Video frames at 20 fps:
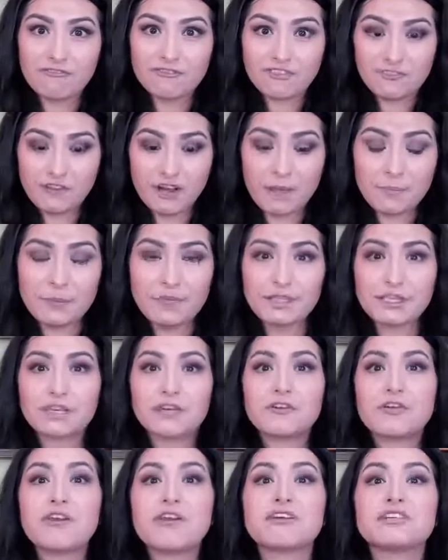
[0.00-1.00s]
developing the
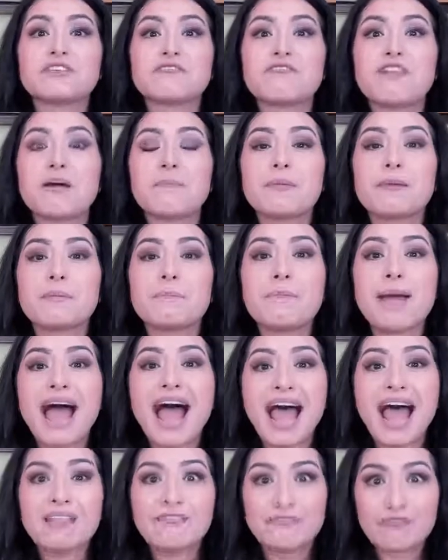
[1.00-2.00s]
career development
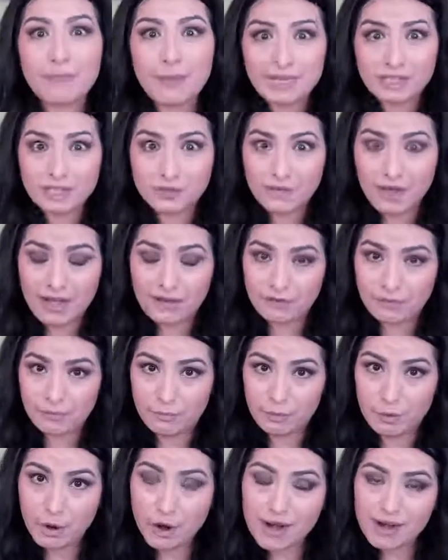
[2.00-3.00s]
path for my direct
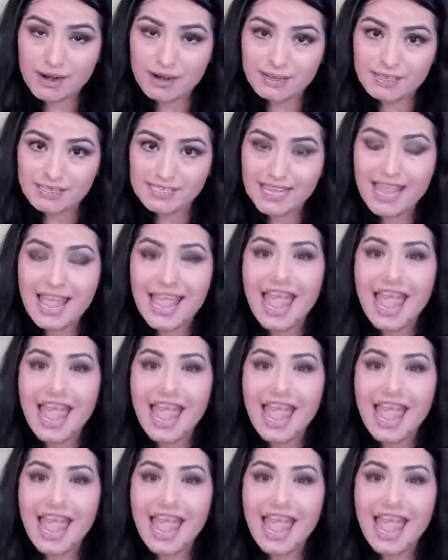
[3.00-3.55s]
reports.